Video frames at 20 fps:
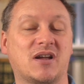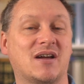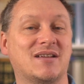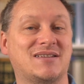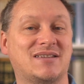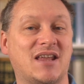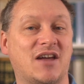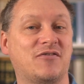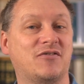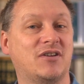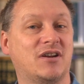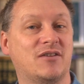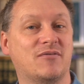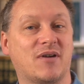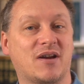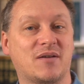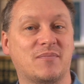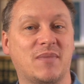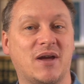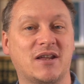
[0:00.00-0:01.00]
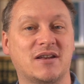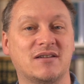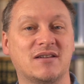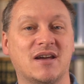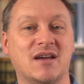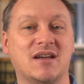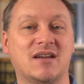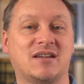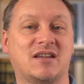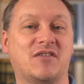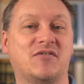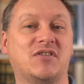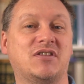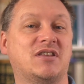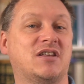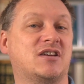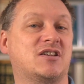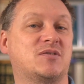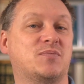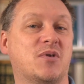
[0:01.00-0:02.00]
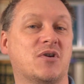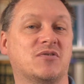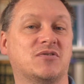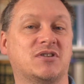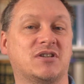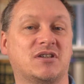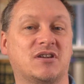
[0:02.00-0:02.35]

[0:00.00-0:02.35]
I definitely recommend giving the experience